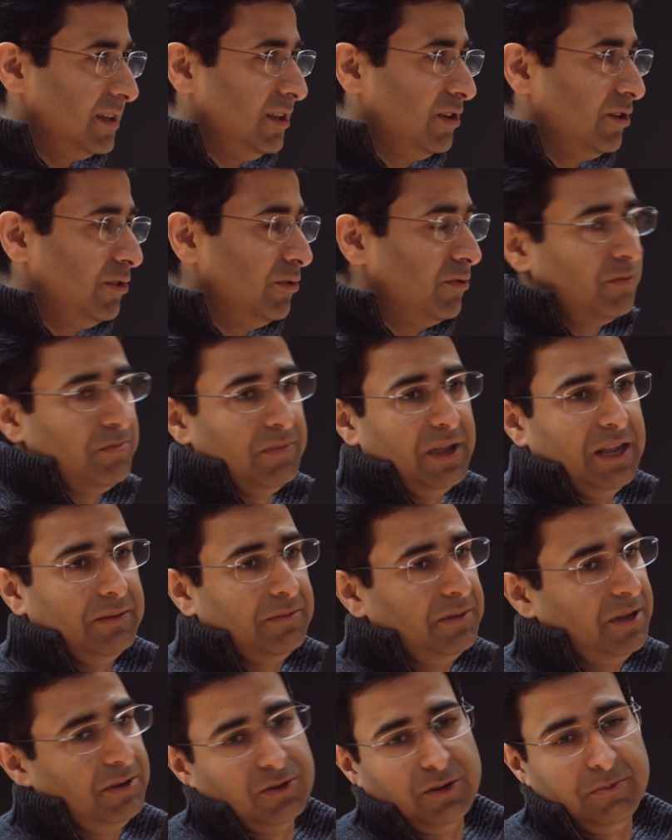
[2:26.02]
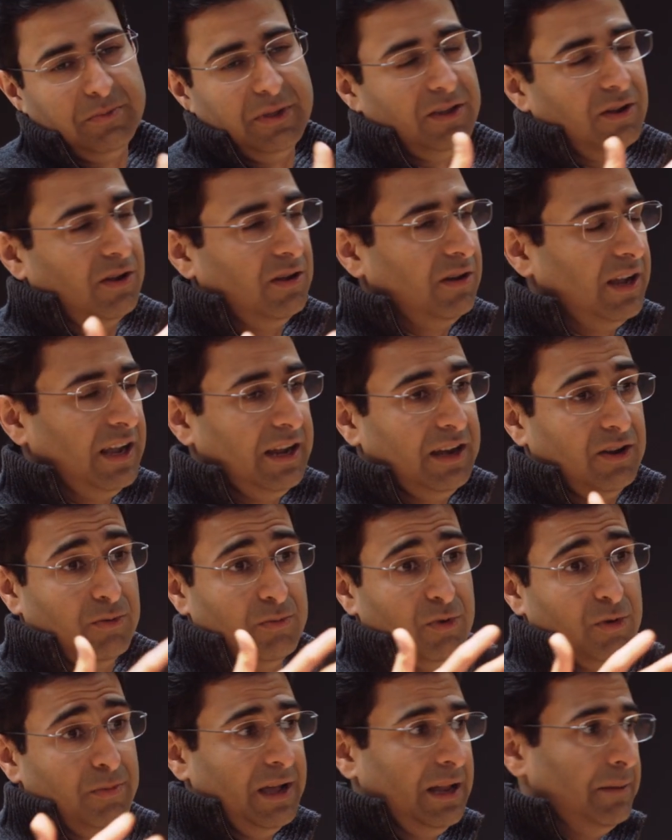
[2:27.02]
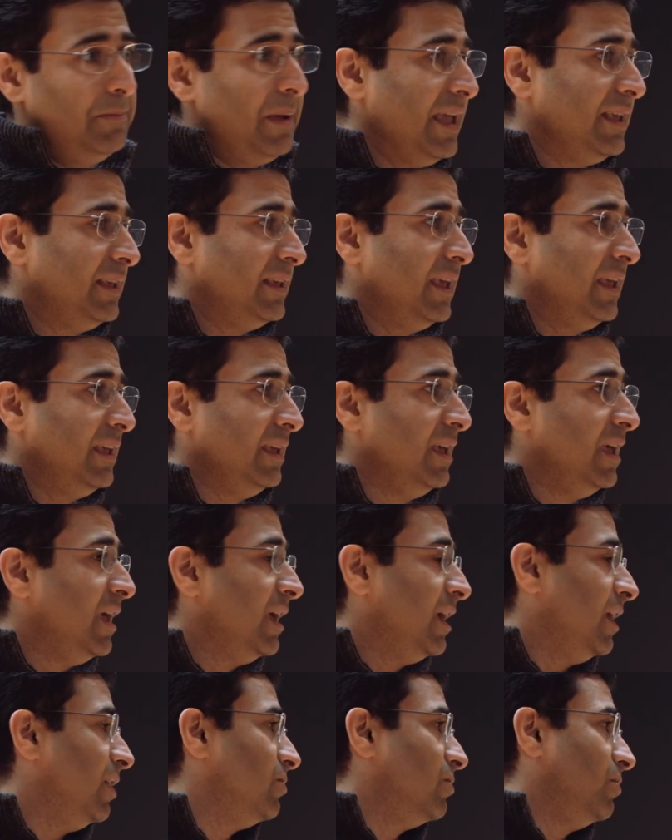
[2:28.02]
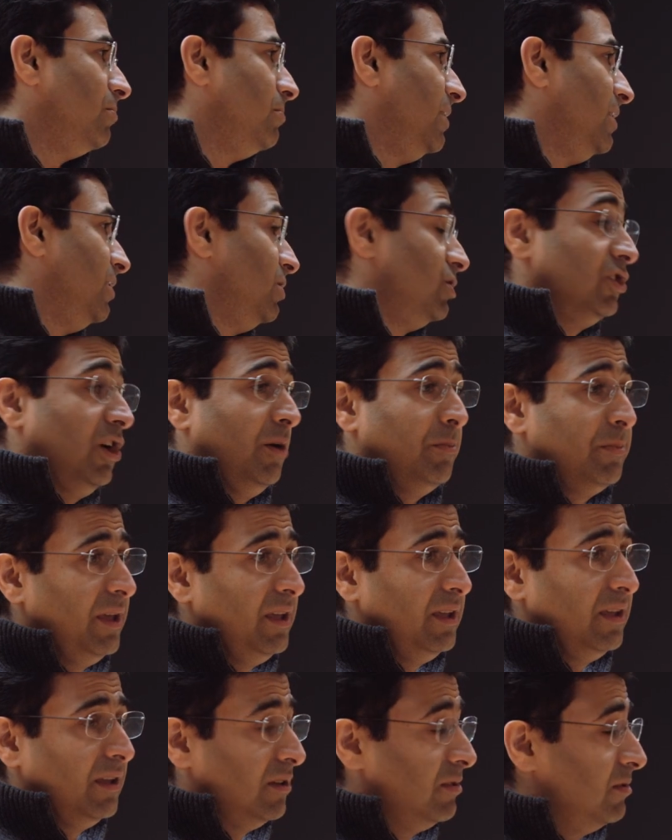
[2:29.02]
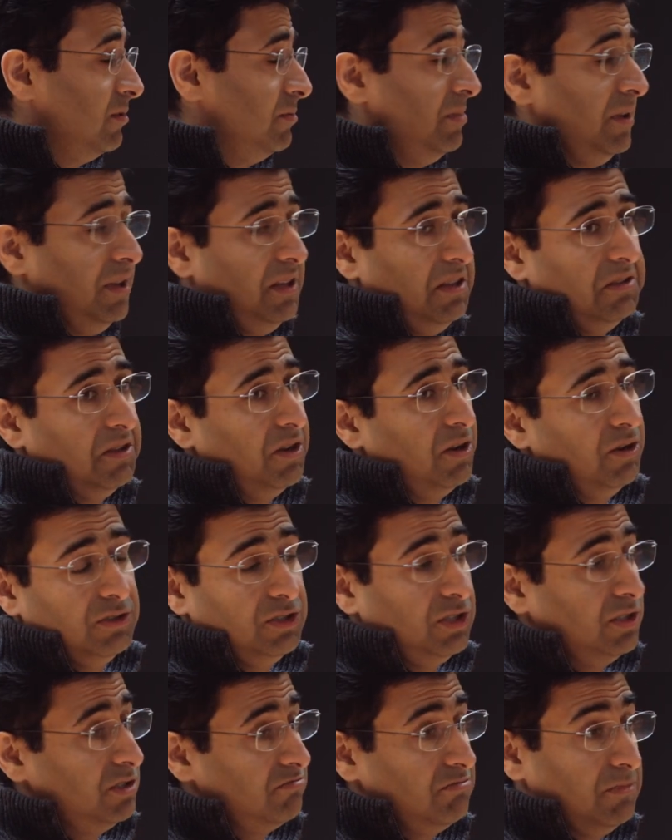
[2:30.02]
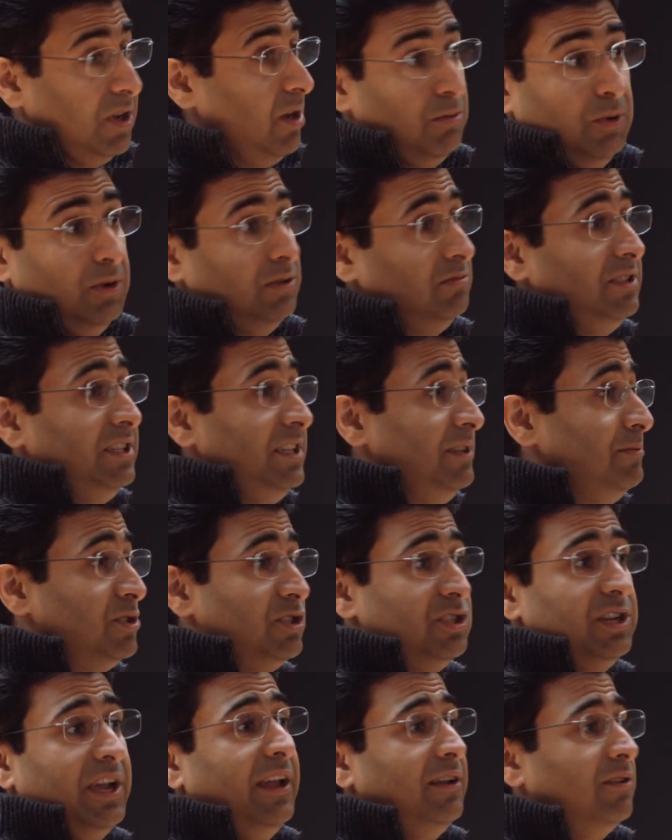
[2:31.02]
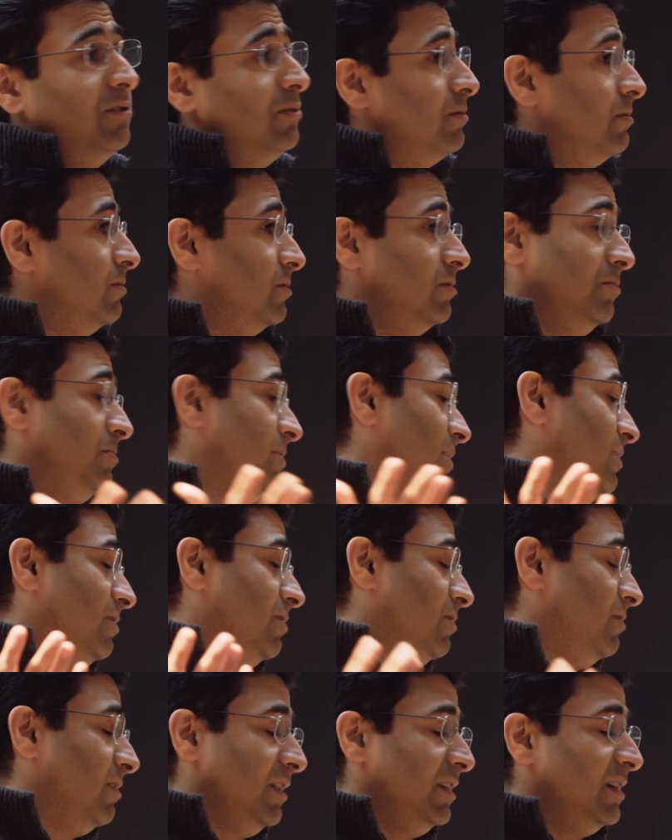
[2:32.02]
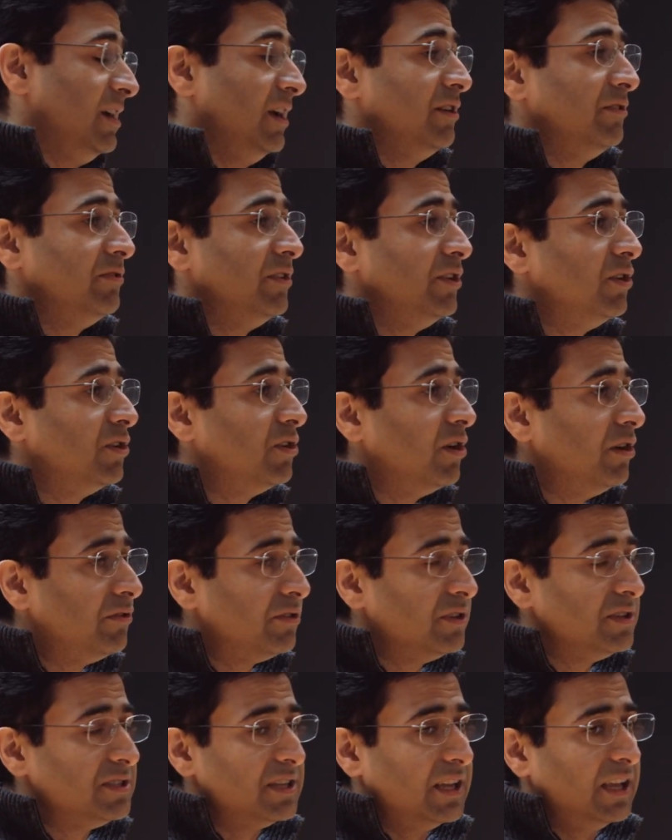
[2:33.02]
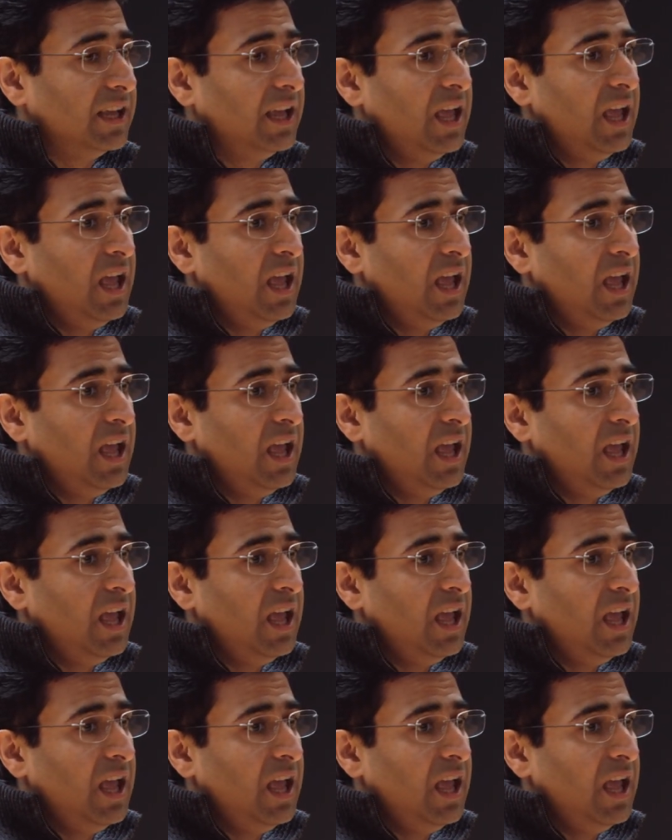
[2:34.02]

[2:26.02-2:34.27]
You know, it could be online or mobile banking, it could be shopping, it could be you know just uh, well, Teams chat, or, or, it could be you know any kind of video conferencing.